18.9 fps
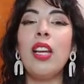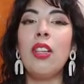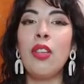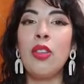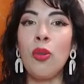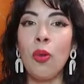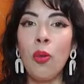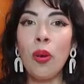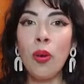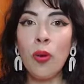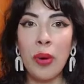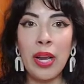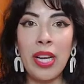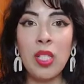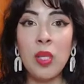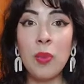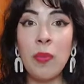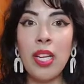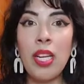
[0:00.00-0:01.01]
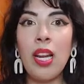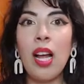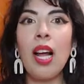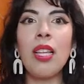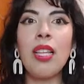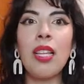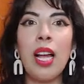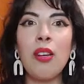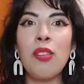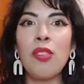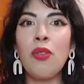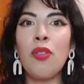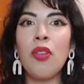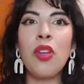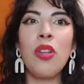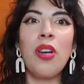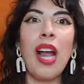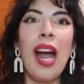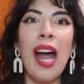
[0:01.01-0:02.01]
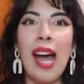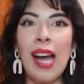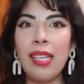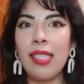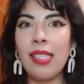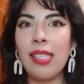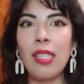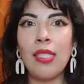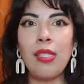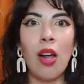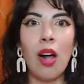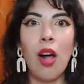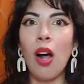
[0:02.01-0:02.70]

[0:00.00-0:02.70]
your arrangement allows for you to access